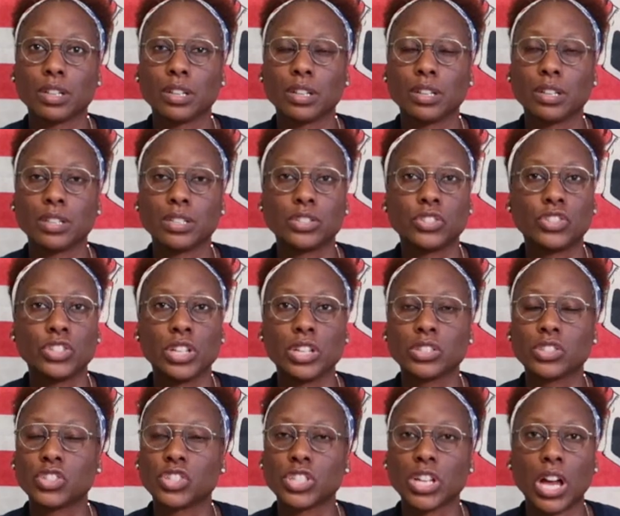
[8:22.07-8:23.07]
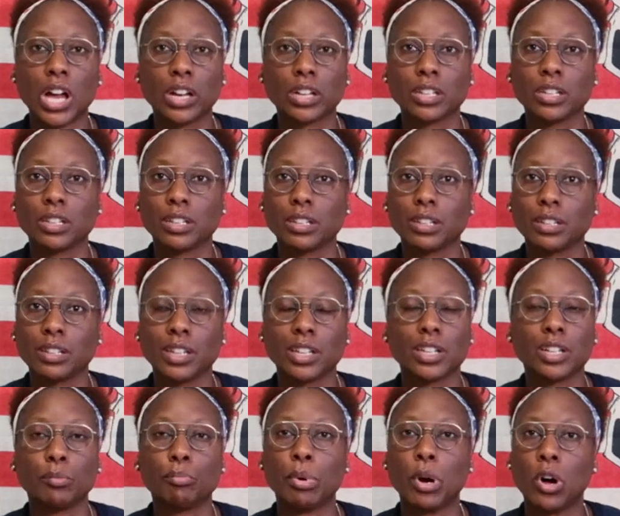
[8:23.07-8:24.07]
is just shocking
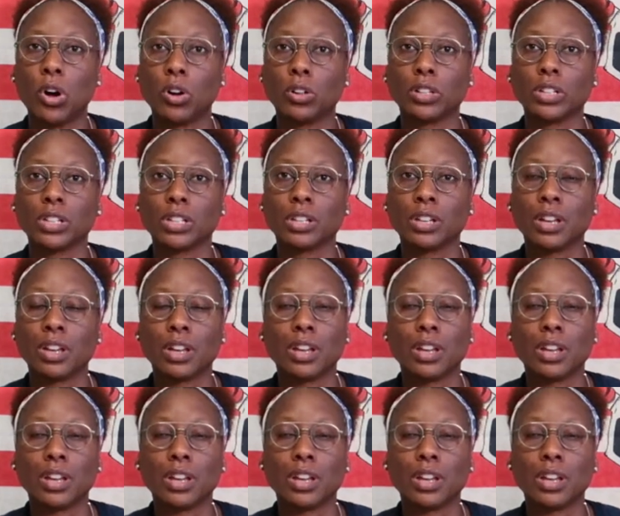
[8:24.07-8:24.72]
and appalling.